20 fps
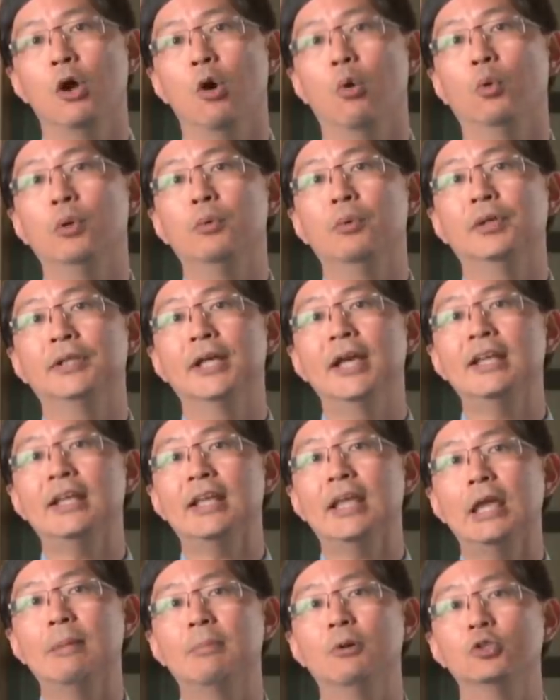we were then
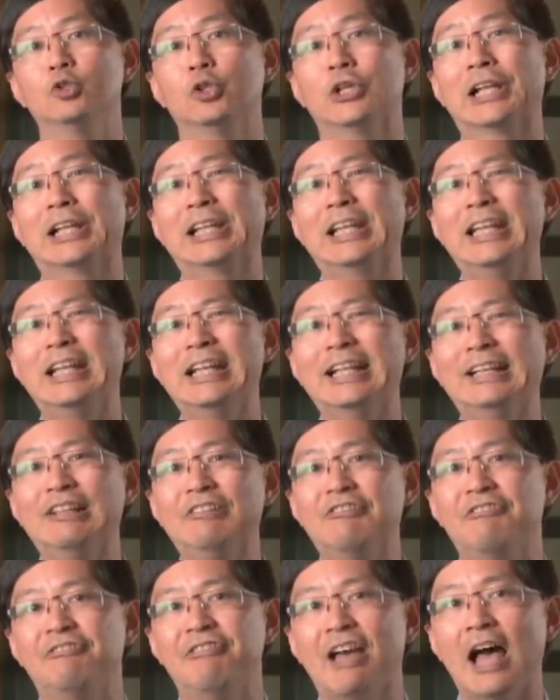able to
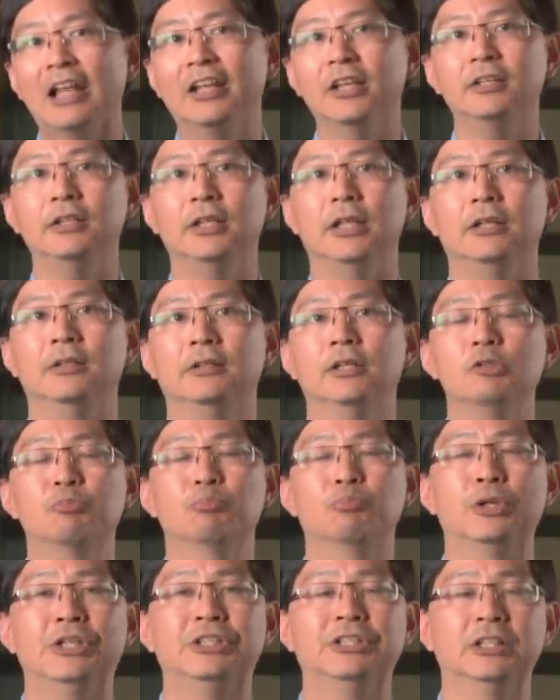clinically validate this
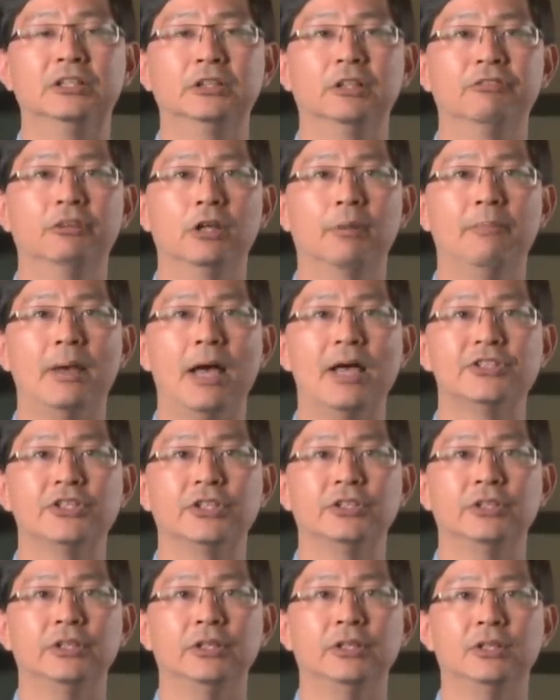predictive
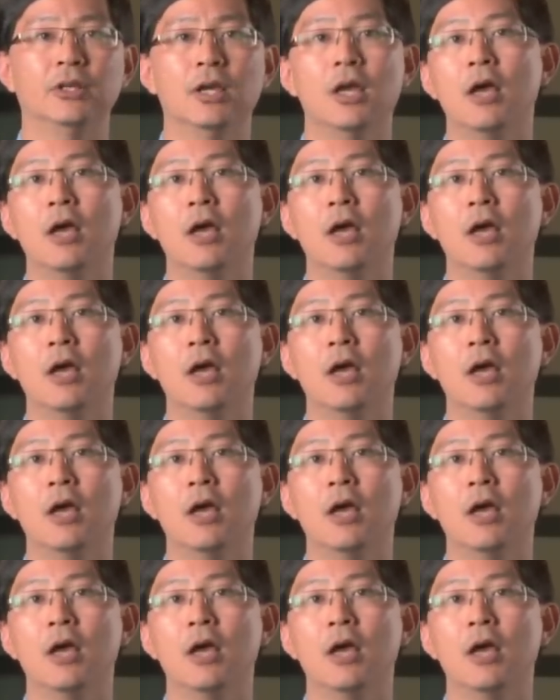capacity